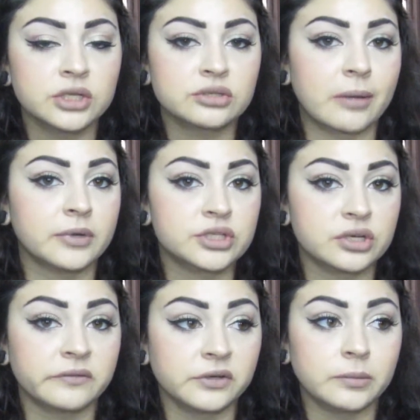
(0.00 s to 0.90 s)
So I'm not
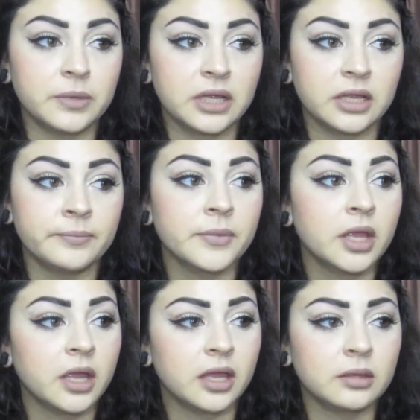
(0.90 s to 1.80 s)
sure if it'll be
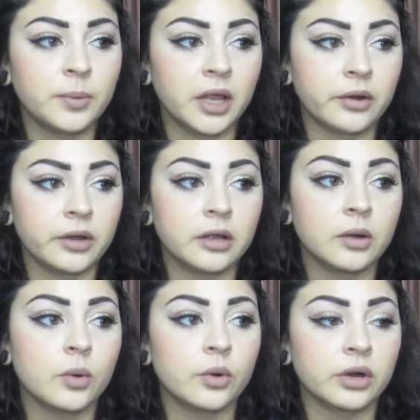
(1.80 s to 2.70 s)
in the Bay
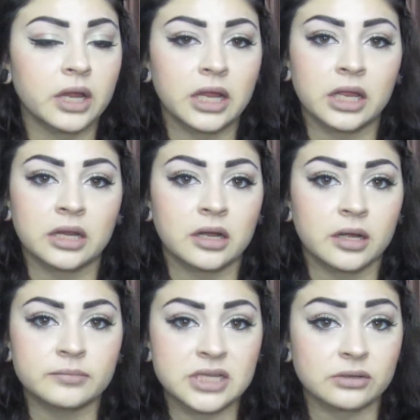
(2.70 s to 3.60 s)
Area or in
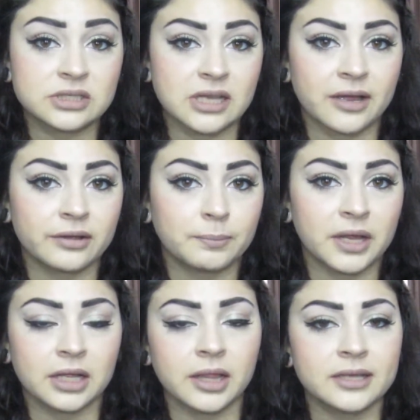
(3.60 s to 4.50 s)
down south
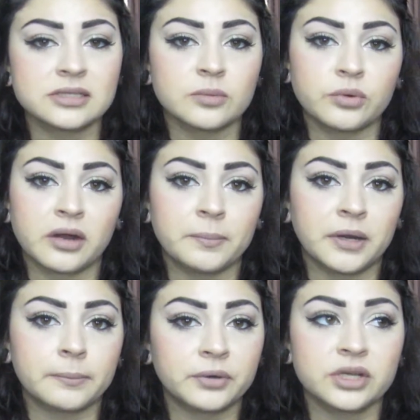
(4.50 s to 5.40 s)
by LA somewhere, but
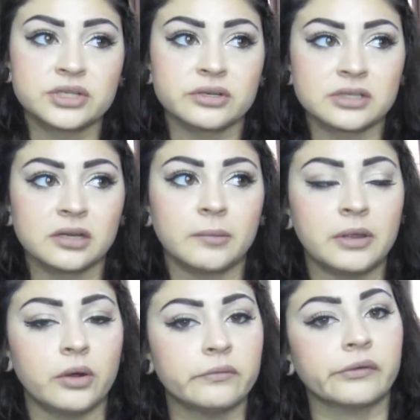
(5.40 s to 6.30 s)
I'm pretty sure it's going to
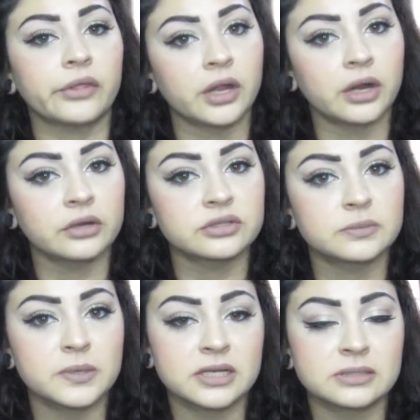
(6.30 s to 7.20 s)
be over there,
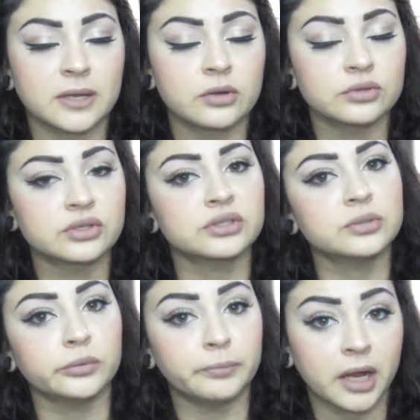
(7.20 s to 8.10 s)
just because my goals are to
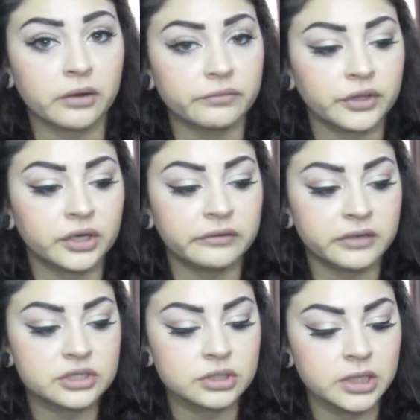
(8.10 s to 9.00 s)
move back over there
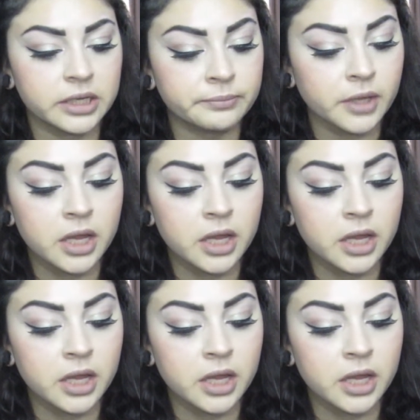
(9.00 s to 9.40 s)
eventually.